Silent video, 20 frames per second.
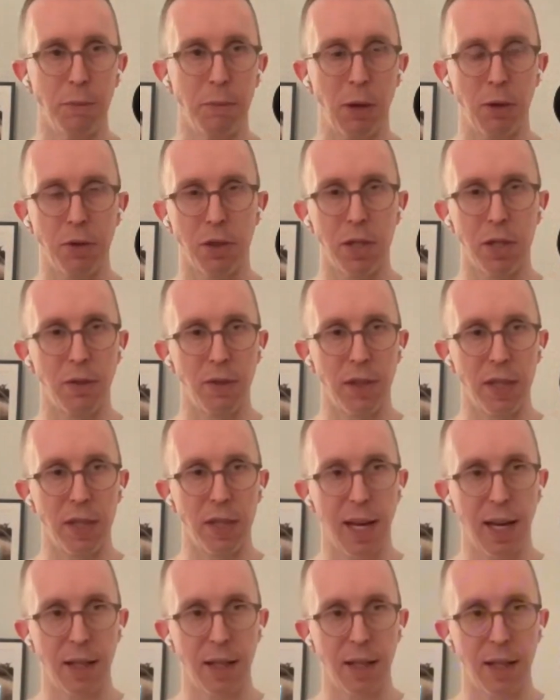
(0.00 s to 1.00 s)
and positive
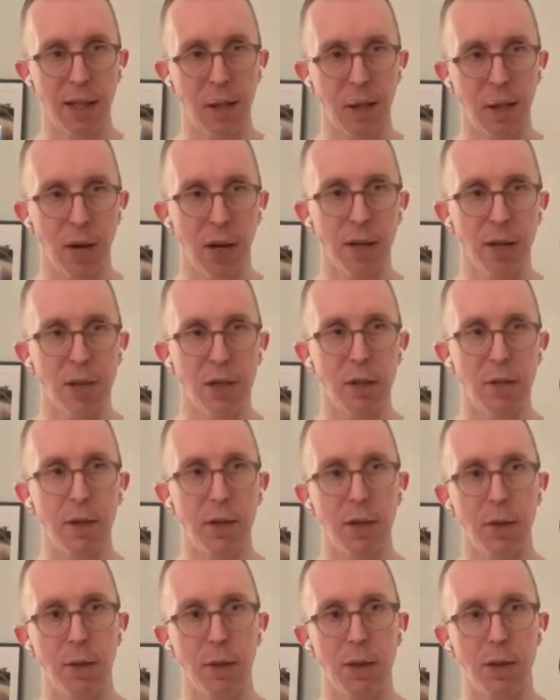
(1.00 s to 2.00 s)
intent, right? So
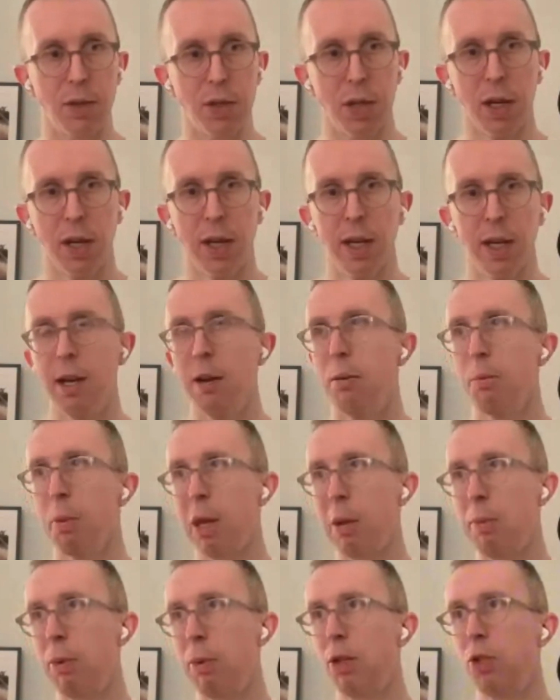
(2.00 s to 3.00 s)
in other words,
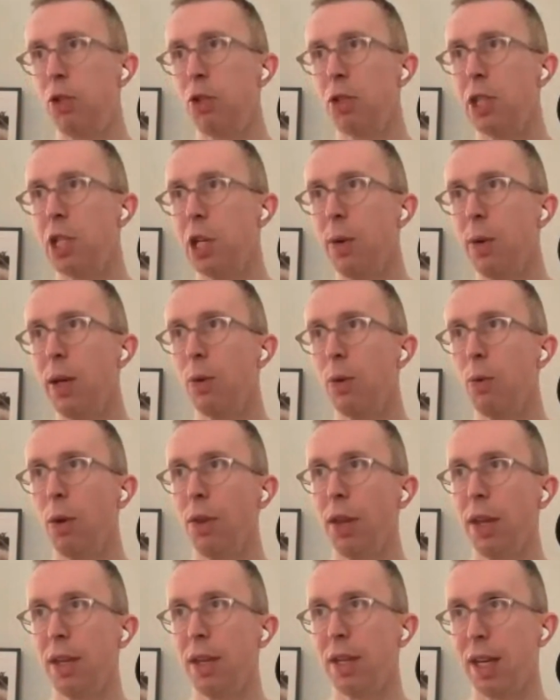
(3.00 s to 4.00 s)
people are just doing
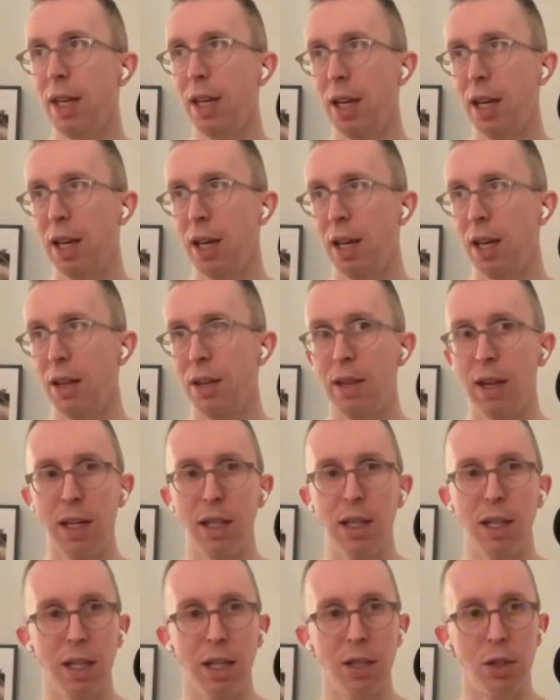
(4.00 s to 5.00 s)
what they think
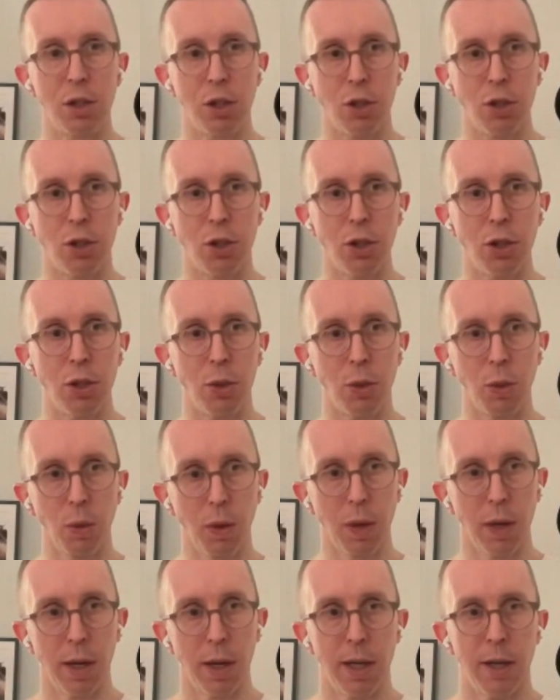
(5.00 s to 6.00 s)
they need to
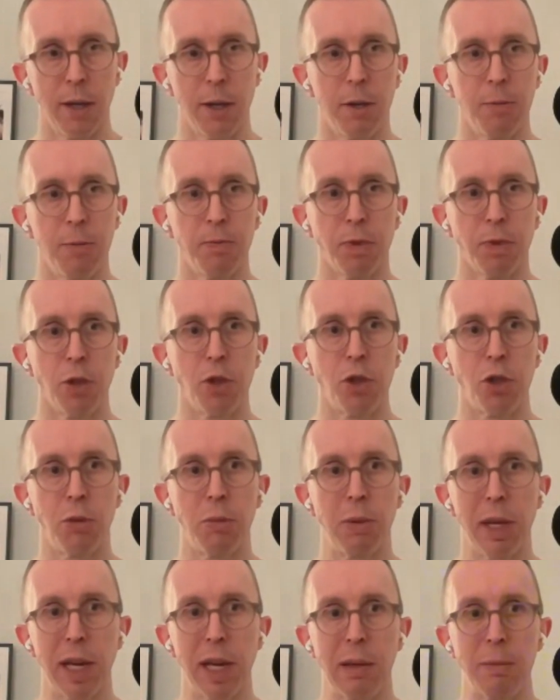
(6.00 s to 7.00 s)
do
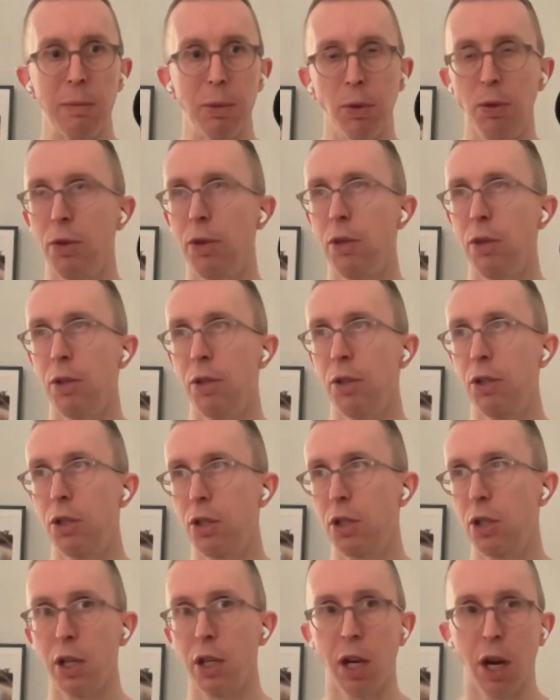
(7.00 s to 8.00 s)
to be able
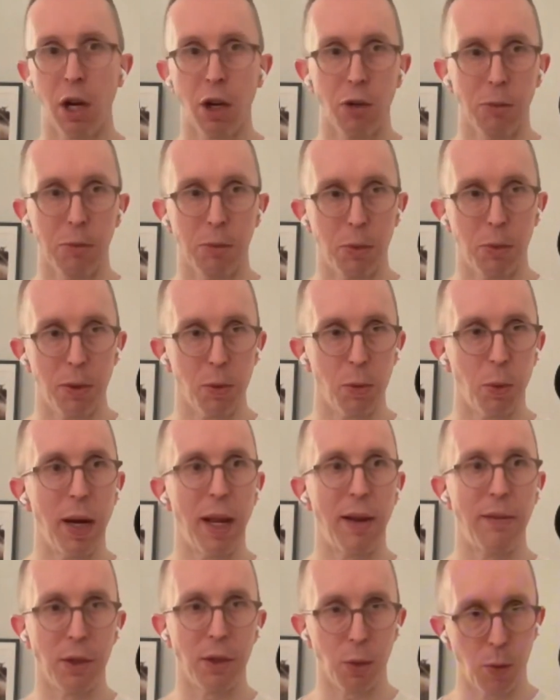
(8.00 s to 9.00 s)
to cope with
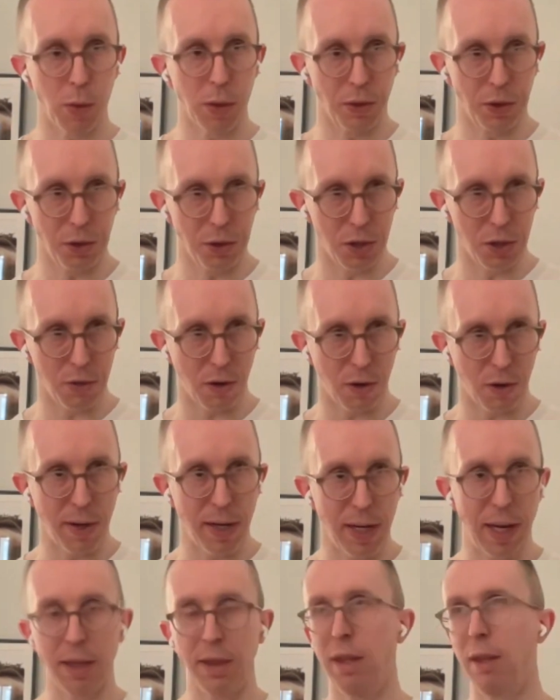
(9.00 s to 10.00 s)
whatever the world is
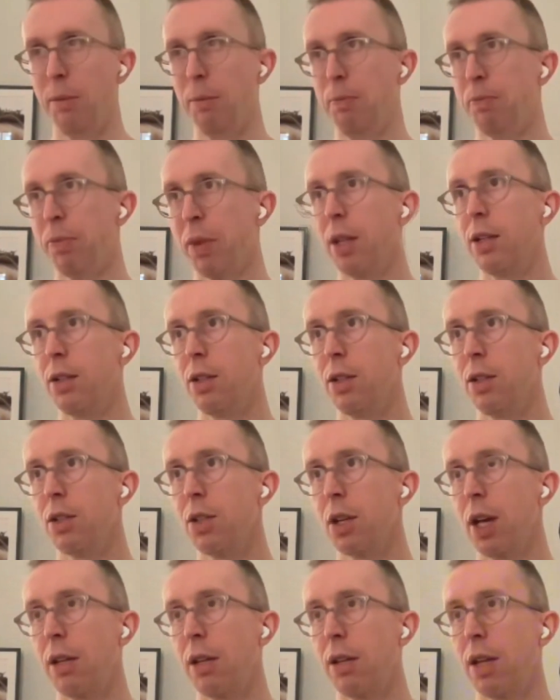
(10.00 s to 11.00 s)
throwing at them. And
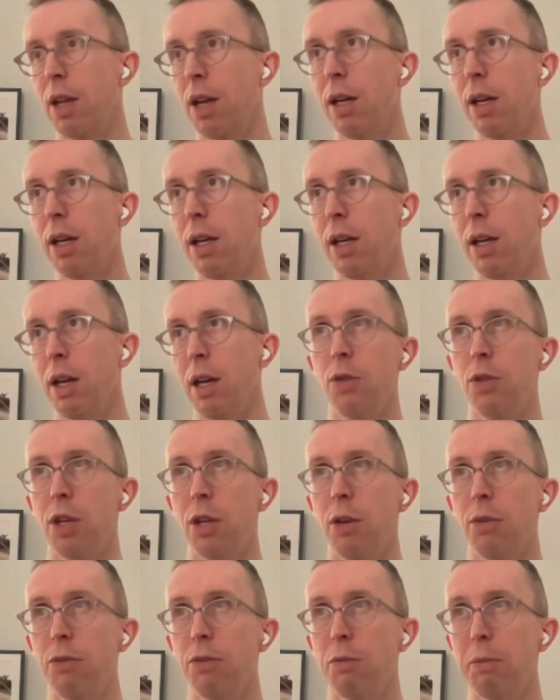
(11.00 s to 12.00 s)
and
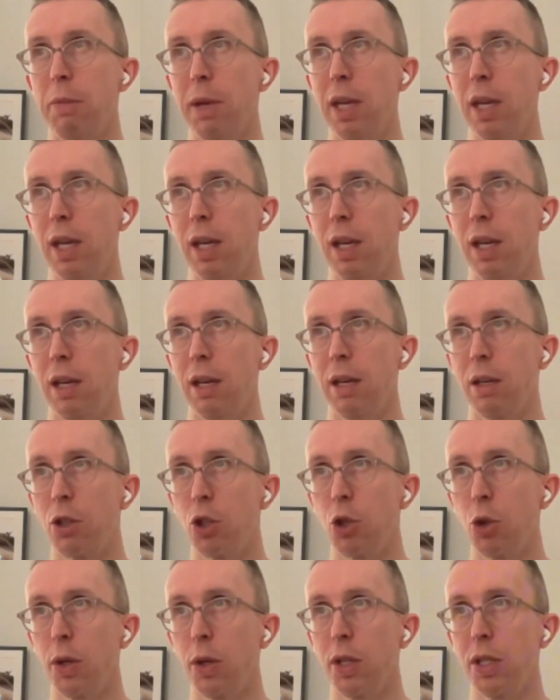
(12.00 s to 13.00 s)
so for me, the
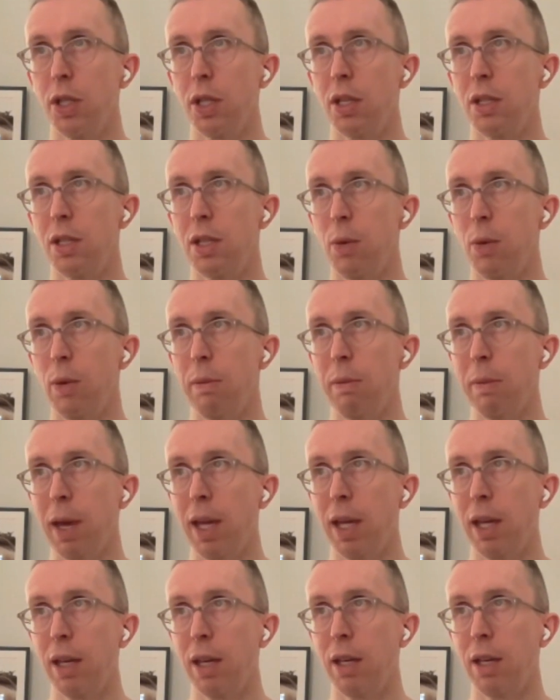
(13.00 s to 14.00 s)
choices that we
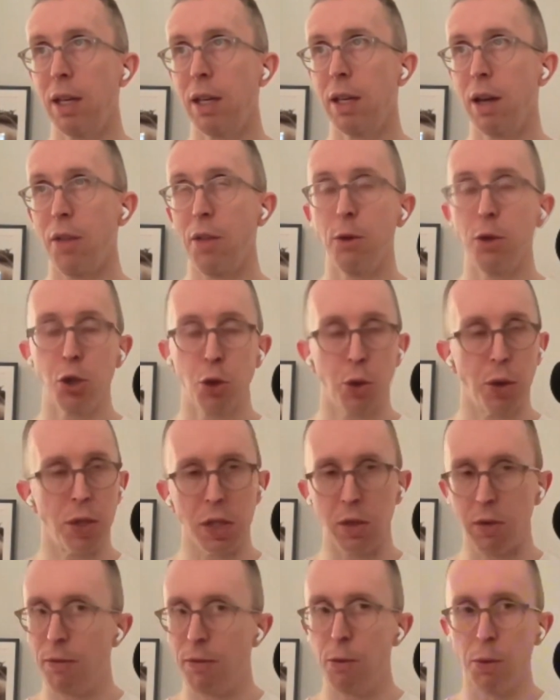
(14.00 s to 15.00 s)
make and those
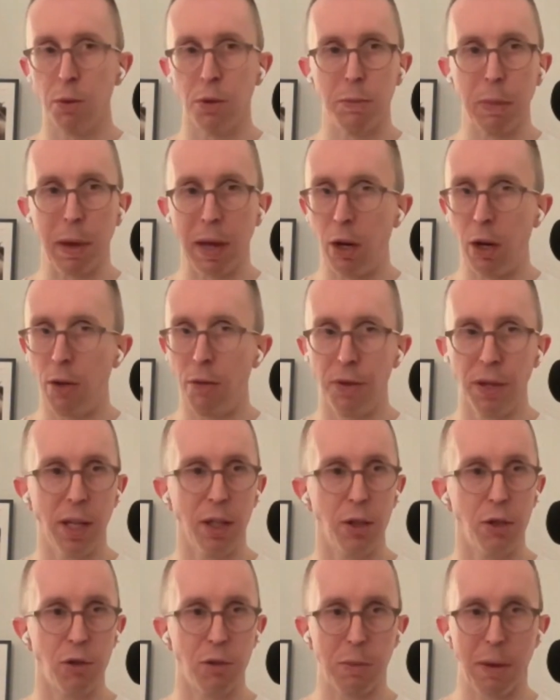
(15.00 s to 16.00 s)
choices are influenced by a lot of
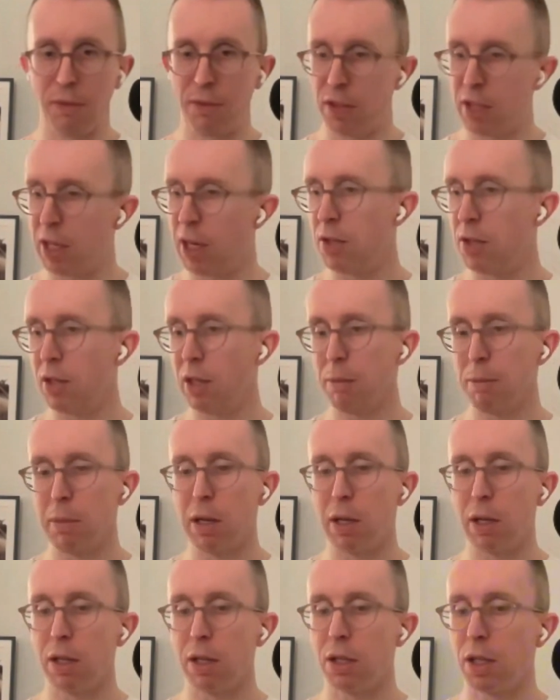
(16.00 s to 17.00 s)
things, from advertising and
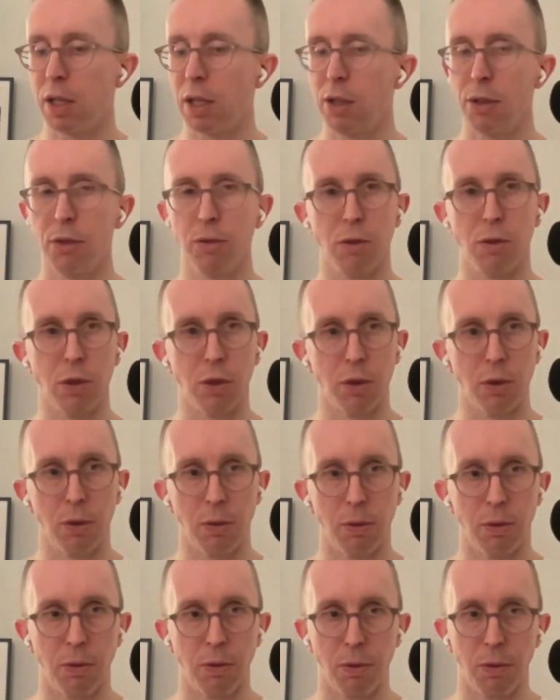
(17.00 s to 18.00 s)
marketing
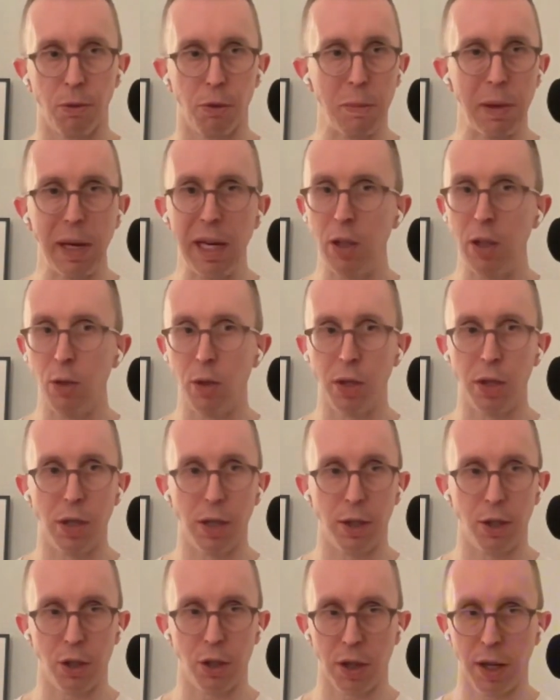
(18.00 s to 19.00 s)
through familial
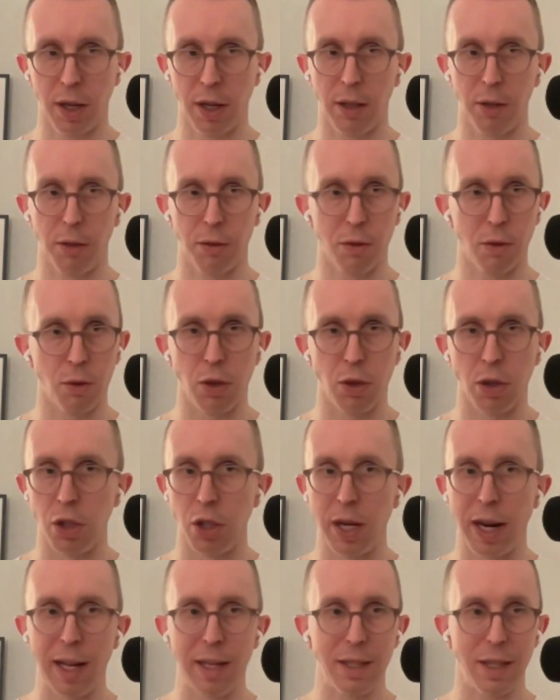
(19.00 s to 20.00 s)
conditioning, through to
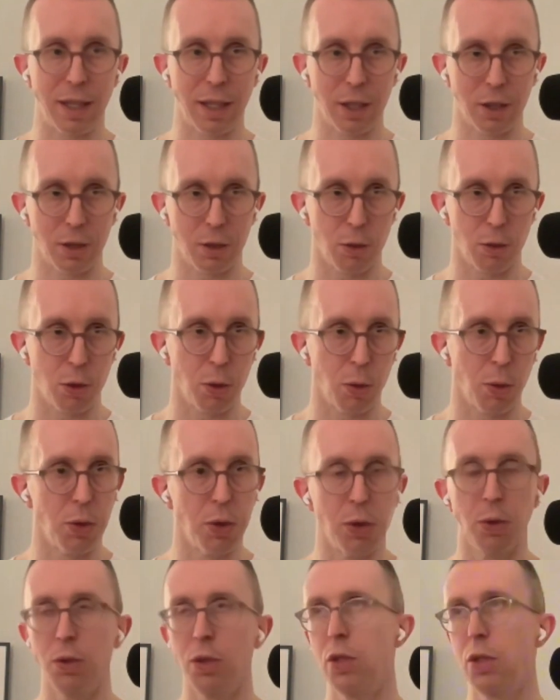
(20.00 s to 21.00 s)
genetics, through to
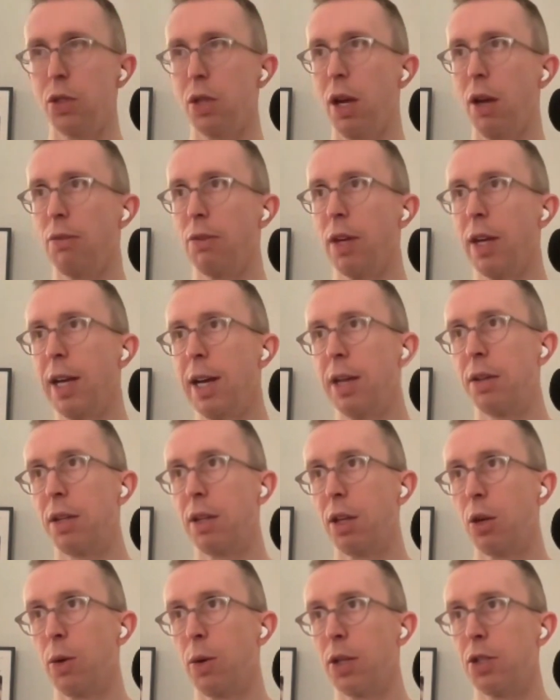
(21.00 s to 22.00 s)
all sorts of stuff. I
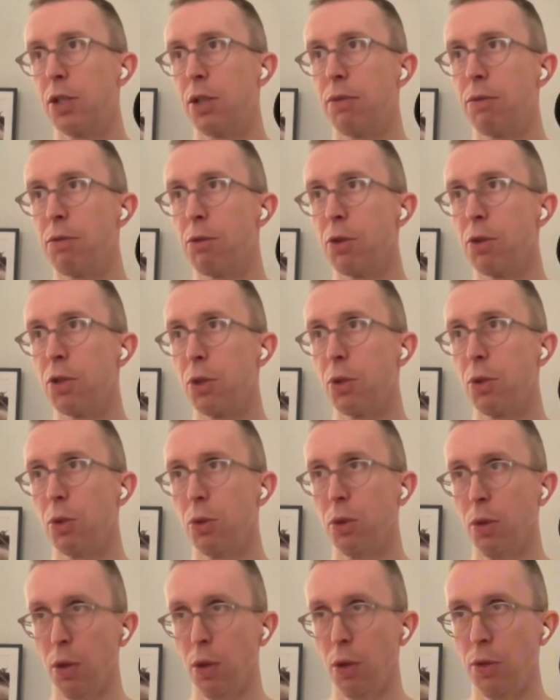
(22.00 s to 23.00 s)
think the question for us
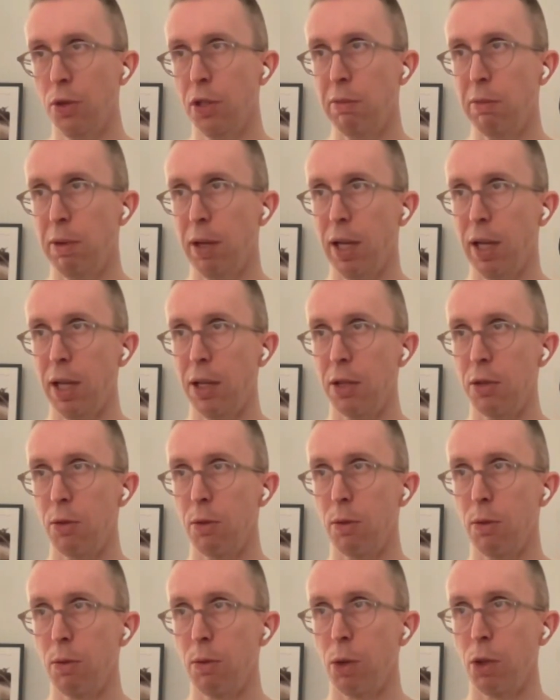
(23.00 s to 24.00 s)
all ultimately is,
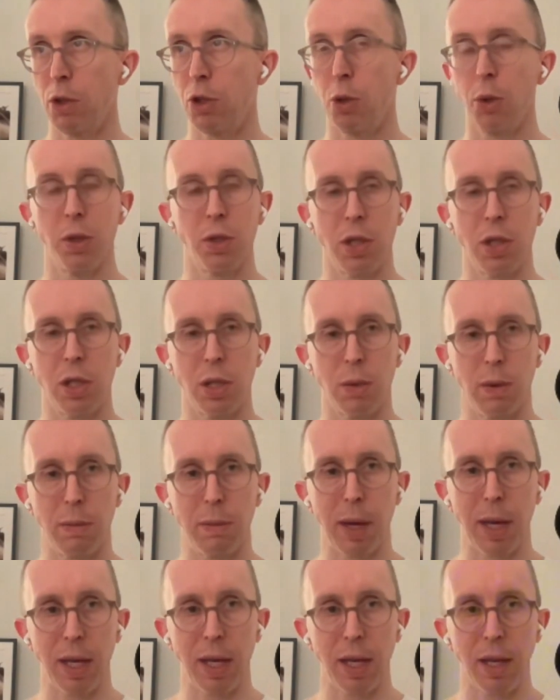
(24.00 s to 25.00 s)
what choices are we
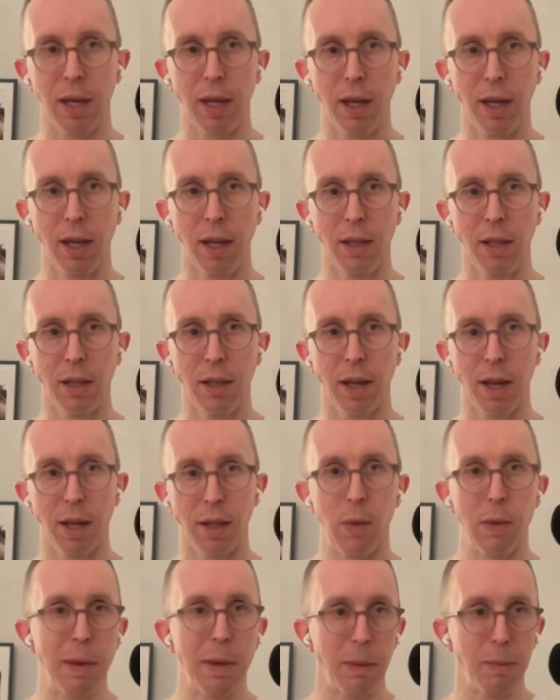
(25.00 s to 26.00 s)
making, and
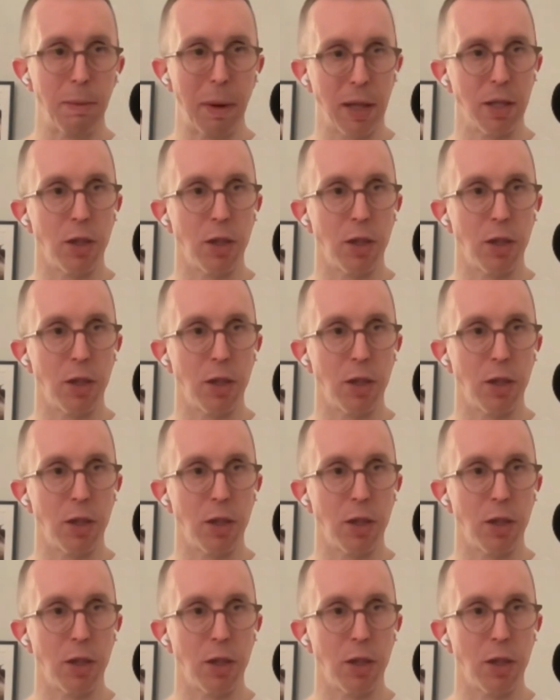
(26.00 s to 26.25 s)
can we make